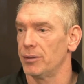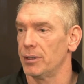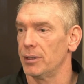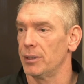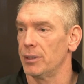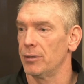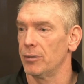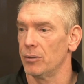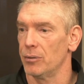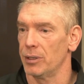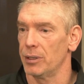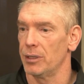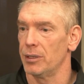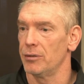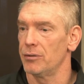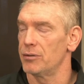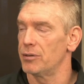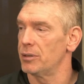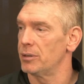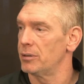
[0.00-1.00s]
Although the
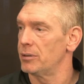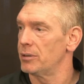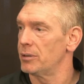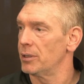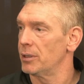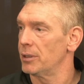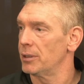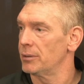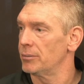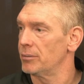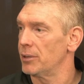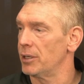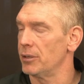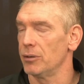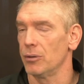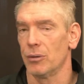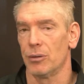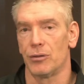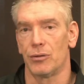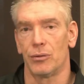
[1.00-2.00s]
kids that had
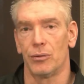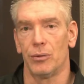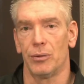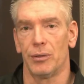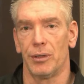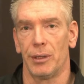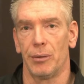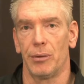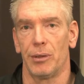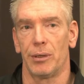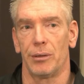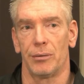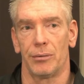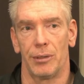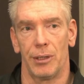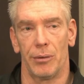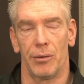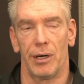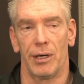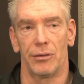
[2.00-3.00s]
to go to school, they
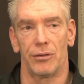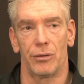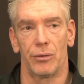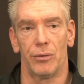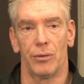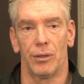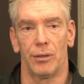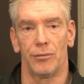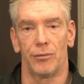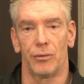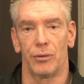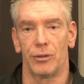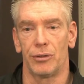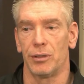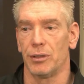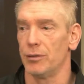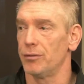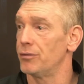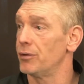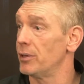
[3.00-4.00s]
were at school,
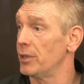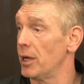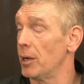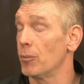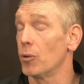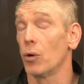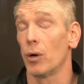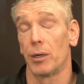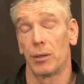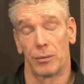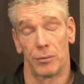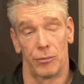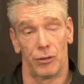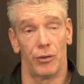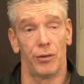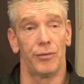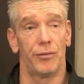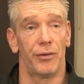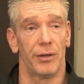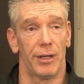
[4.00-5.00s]
unfortunately for them, or
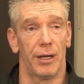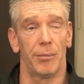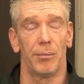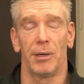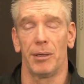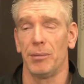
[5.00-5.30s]
good for them.